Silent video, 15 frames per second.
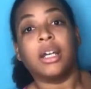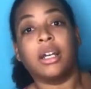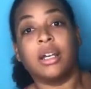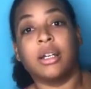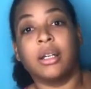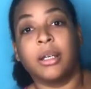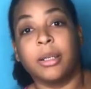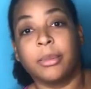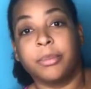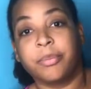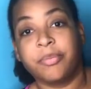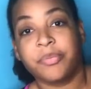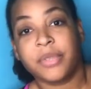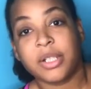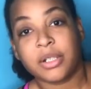
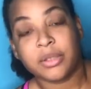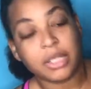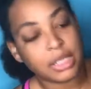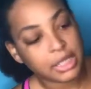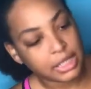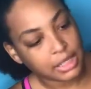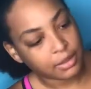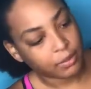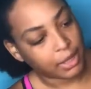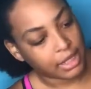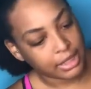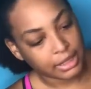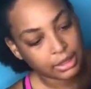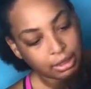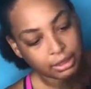So this is what
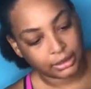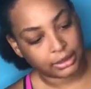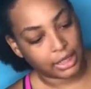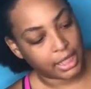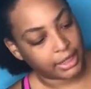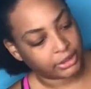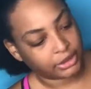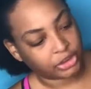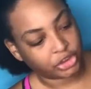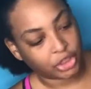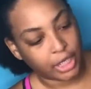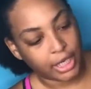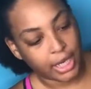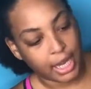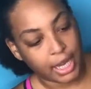it's looking like straight